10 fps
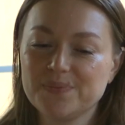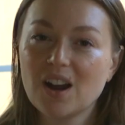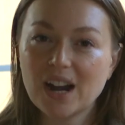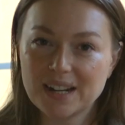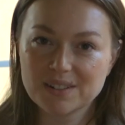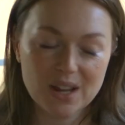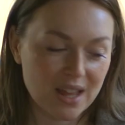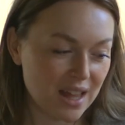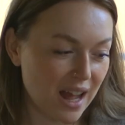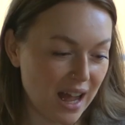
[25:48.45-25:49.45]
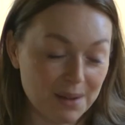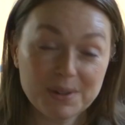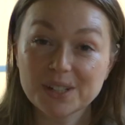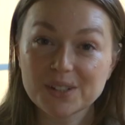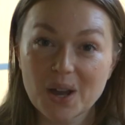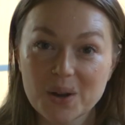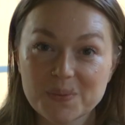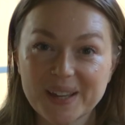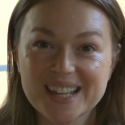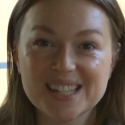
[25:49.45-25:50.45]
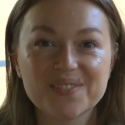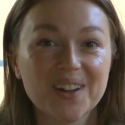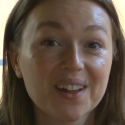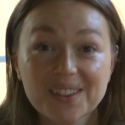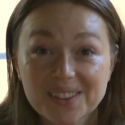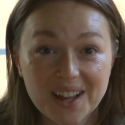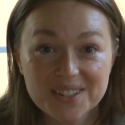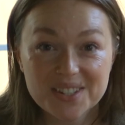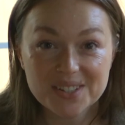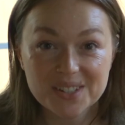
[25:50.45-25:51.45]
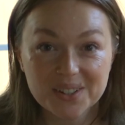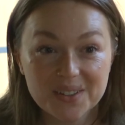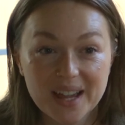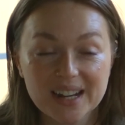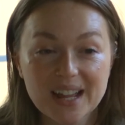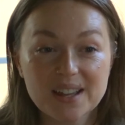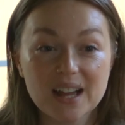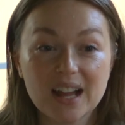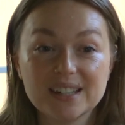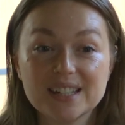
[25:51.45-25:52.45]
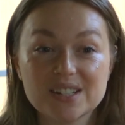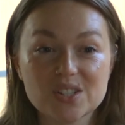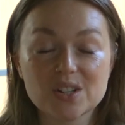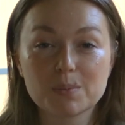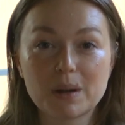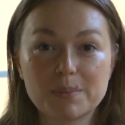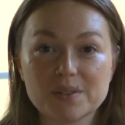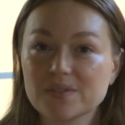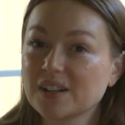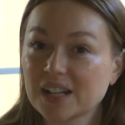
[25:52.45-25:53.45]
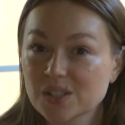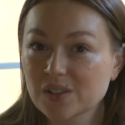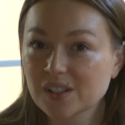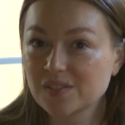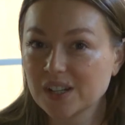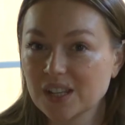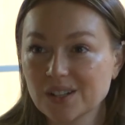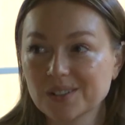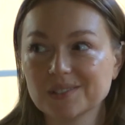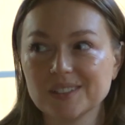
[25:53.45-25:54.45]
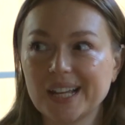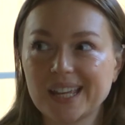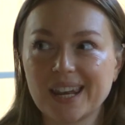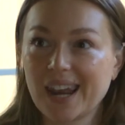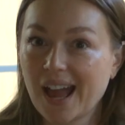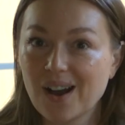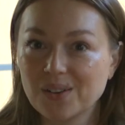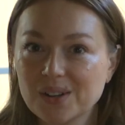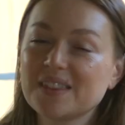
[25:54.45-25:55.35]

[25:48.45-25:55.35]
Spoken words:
All right, I'm gonna go because I've got a lot to do and I need to start prepping for next week's video like now.